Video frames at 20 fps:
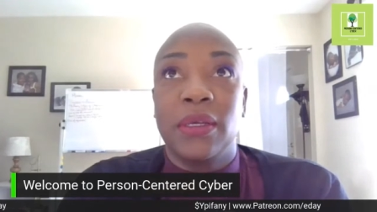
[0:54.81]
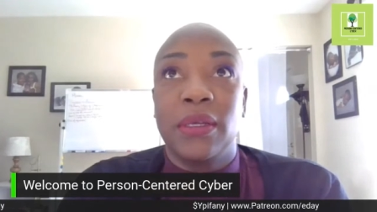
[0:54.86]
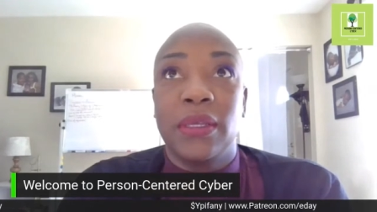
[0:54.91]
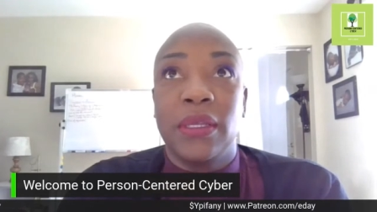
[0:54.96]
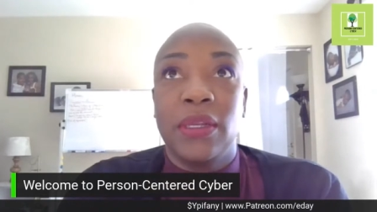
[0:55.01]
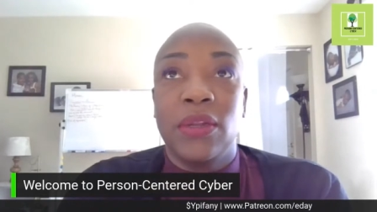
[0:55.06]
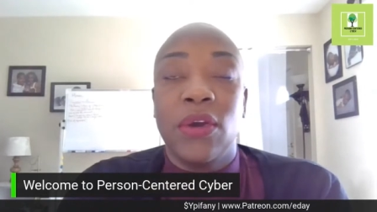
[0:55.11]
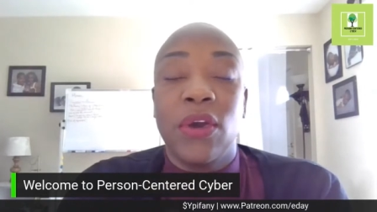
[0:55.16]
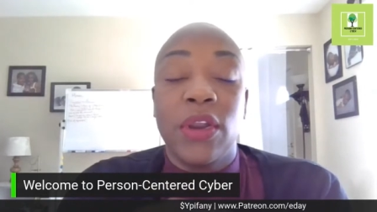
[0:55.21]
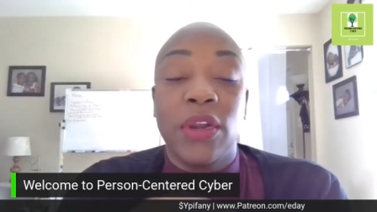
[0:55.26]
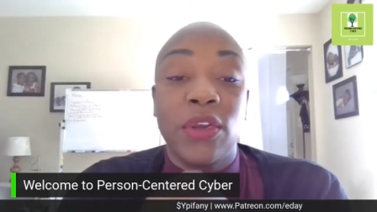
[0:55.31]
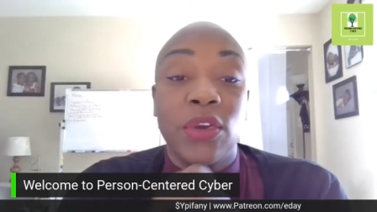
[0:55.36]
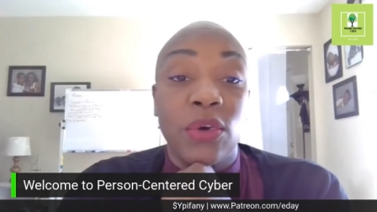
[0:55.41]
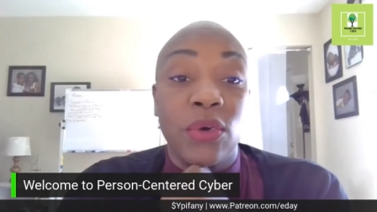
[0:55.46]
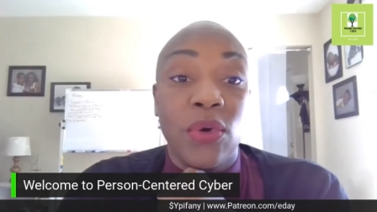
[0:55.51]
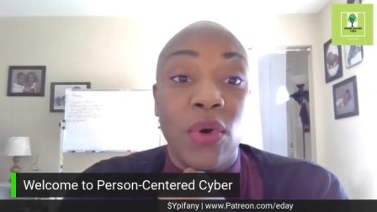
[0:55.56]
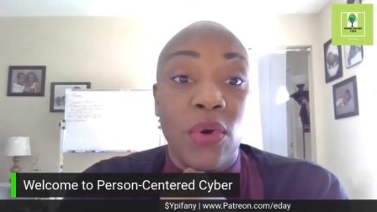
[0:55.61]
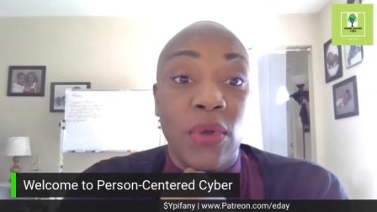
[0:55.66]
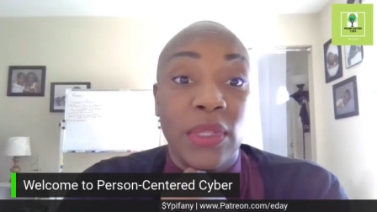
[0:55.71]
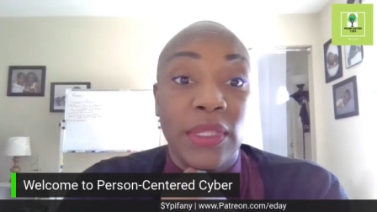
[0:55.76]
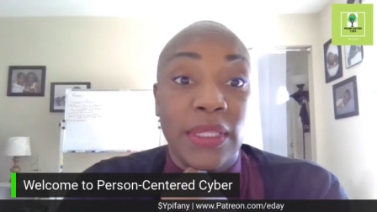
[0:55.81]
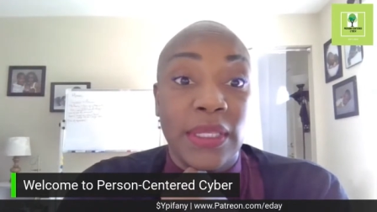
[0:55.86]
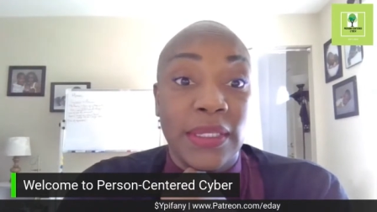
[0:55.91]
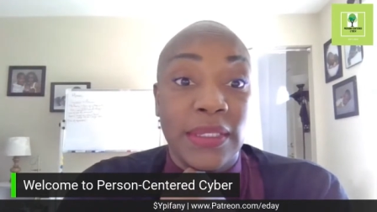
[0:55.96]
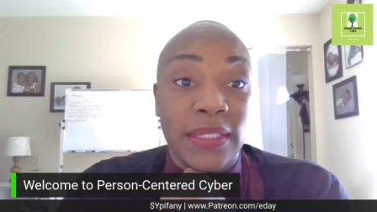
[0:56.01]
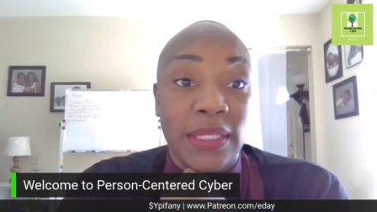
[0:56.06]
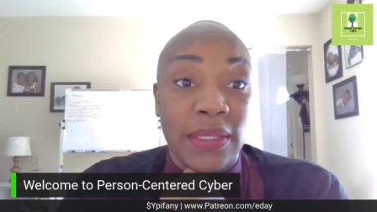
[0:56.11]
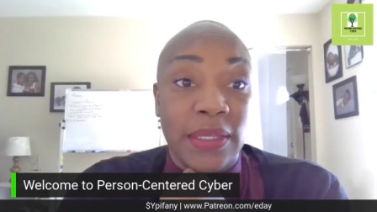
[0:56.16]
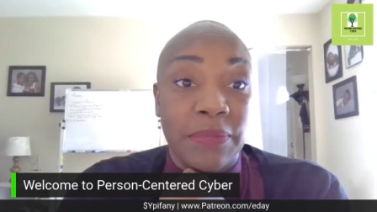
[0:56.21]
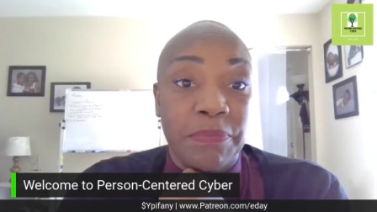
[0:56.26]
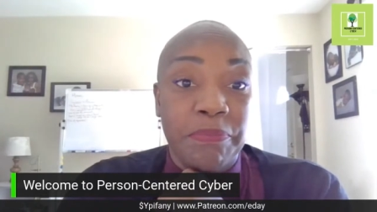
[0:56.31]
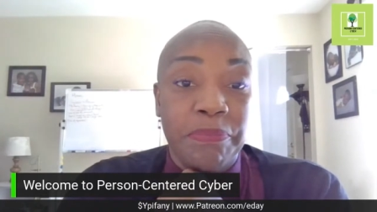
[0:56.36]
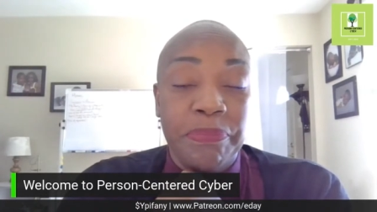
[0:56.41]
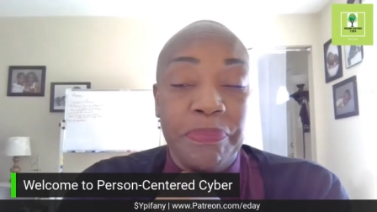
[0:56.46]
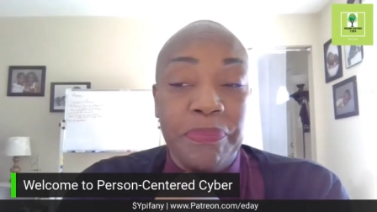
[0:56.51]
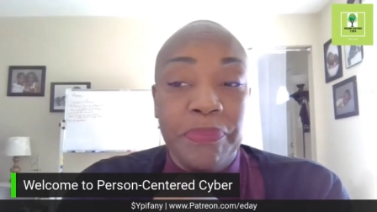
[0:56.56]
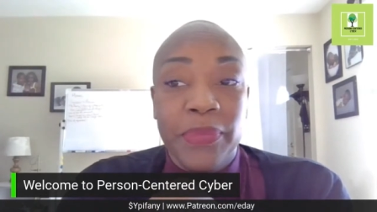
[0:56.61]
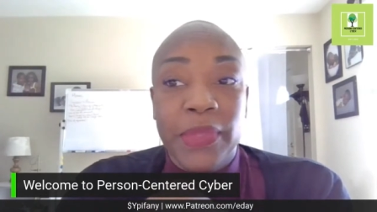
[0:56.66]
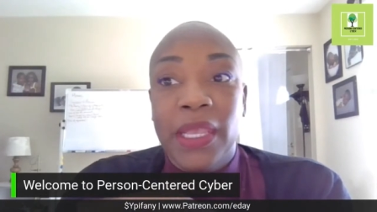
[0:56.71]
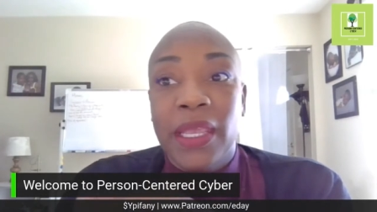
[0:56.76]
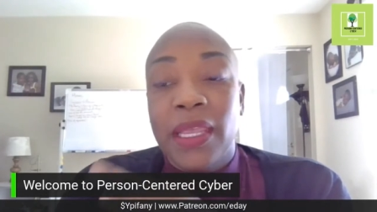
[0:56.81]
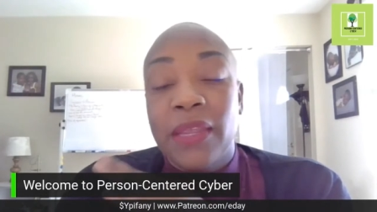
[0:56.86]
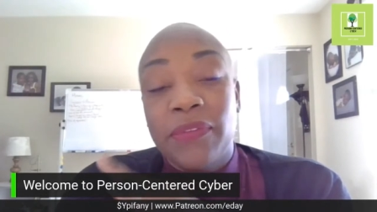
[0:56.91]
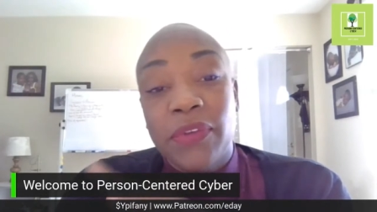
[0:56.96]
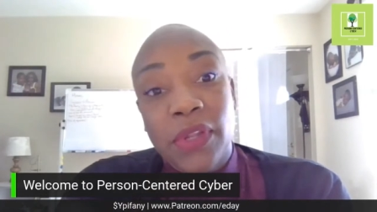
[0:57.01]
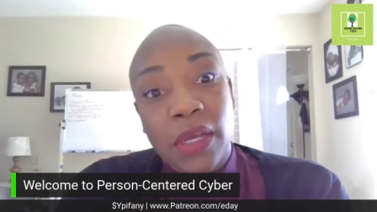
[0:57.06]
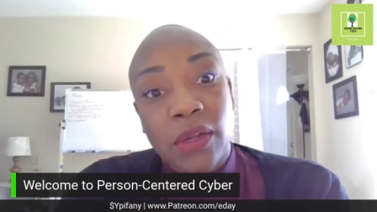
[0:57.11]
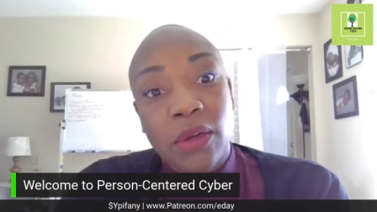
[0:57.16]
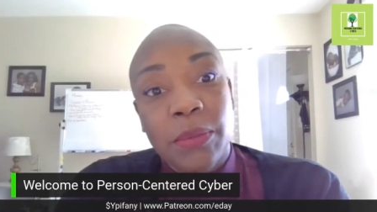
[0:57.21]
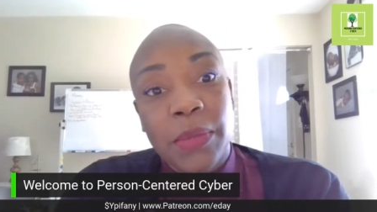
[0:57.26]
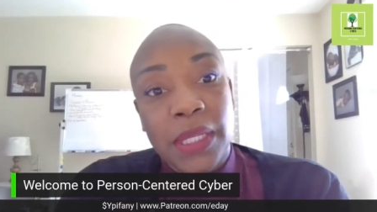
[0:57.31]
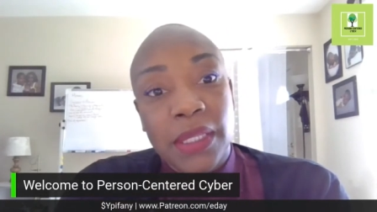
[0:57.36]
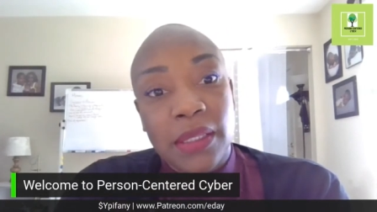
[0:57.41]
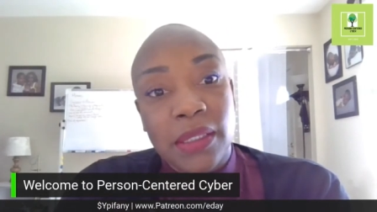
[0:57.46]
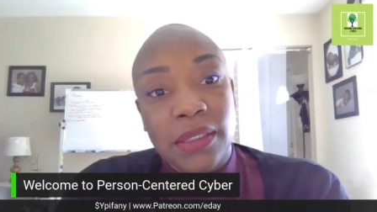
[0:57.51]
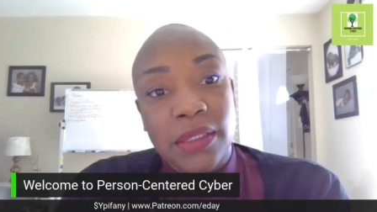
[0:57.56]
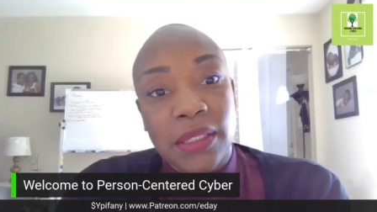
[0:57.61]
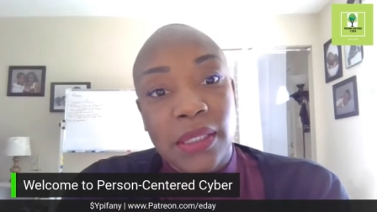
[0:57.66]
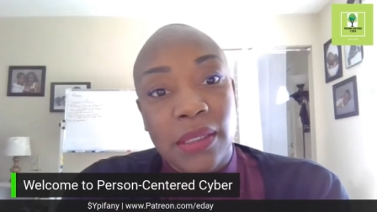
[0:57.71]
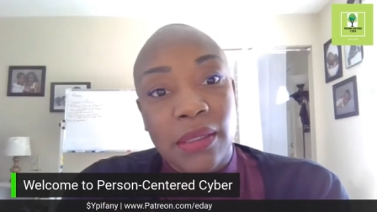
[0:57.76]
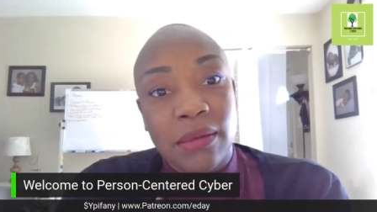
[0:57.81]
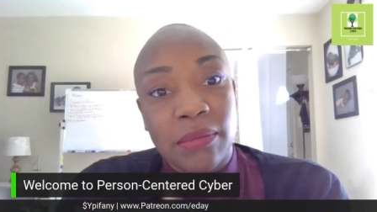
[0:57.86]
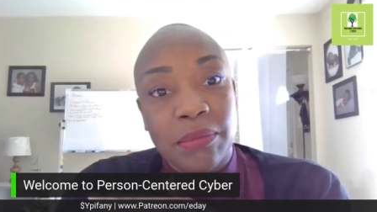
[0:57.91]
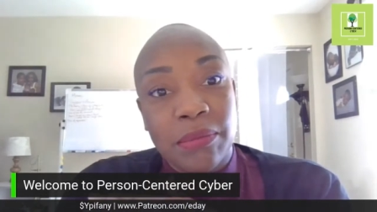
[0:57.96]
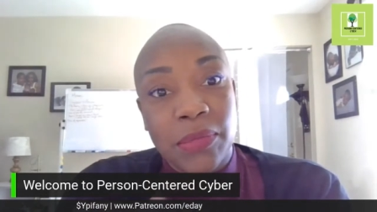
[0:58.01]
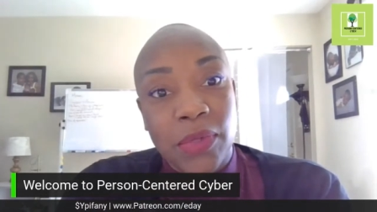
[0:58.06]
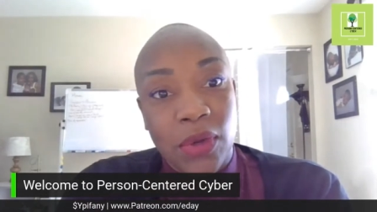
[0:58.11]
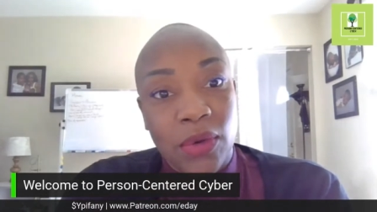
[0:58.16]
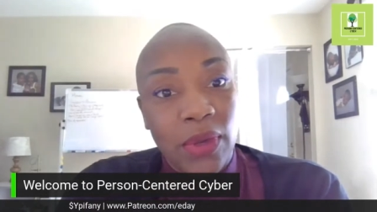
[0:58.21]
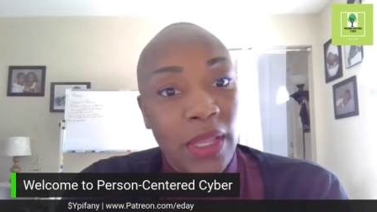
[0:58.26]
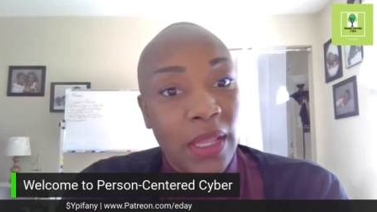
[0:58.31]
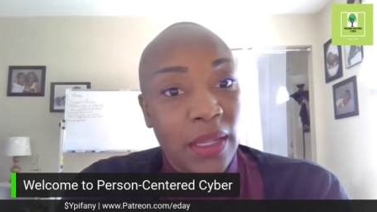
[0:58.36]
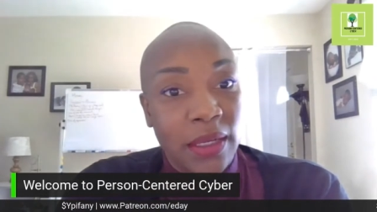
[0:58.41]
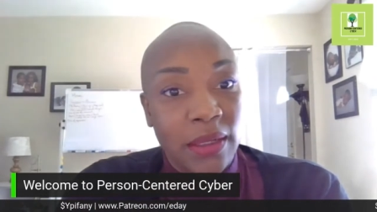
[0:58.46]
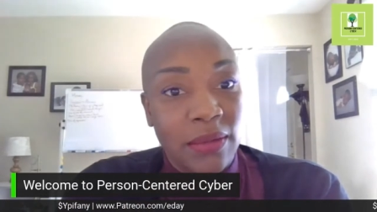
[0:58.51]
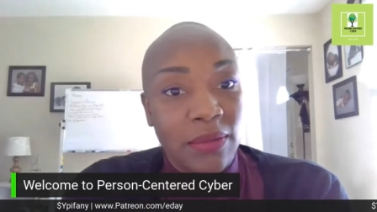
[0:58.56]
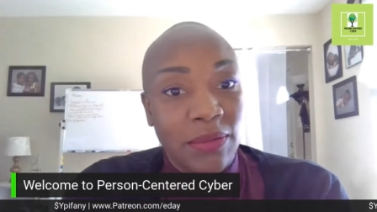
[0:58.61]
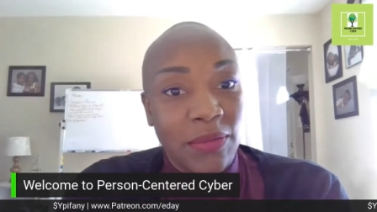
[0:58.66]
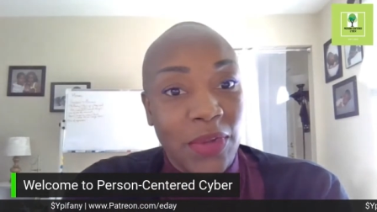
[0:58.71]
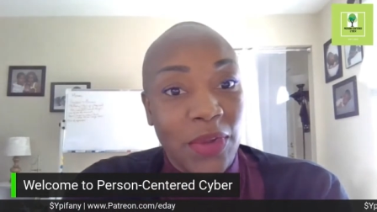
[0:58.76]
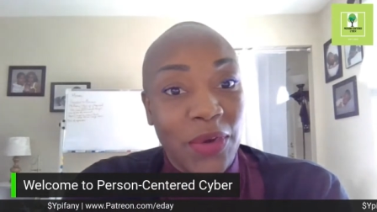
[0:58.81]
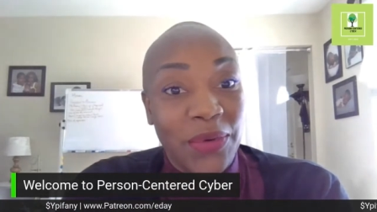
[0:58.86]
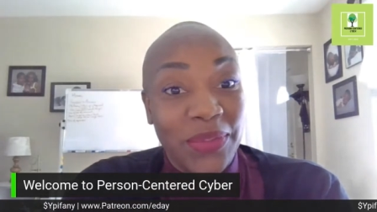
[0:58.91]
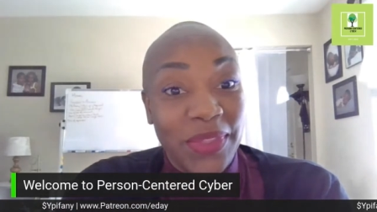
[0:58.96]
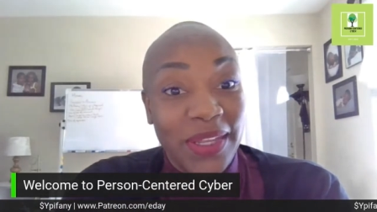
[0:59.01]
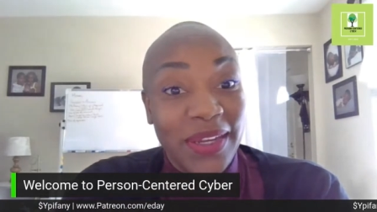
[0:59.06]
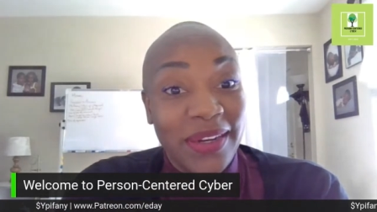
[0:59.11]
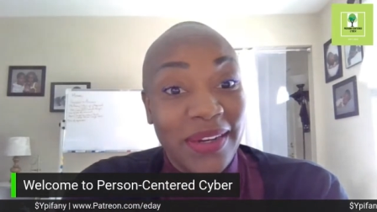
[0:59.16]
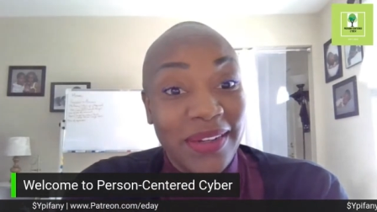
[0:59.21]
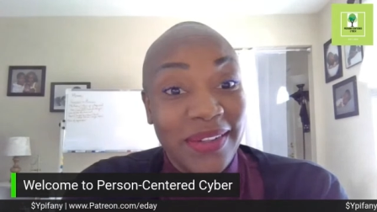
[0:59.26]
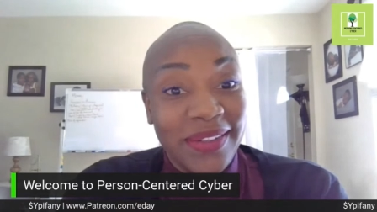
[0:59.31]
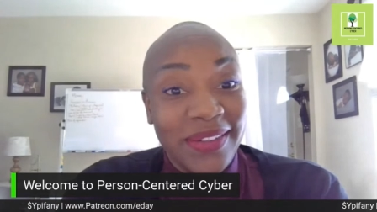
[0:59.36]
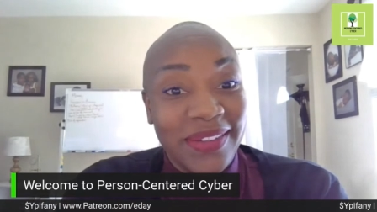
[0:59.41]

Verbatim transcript: an article on LinkedIn if you're not on my LinkedIn, go ahead and go there.